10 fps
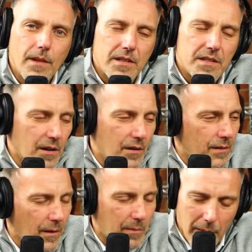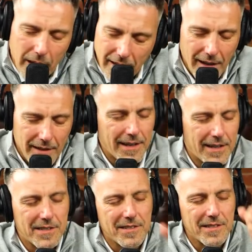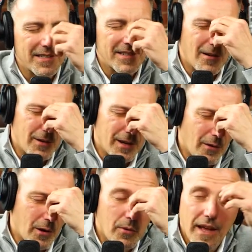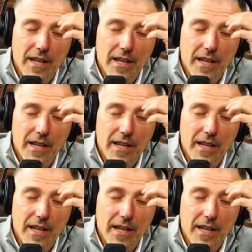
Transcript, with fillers: That's oh my god, that is just so incredible.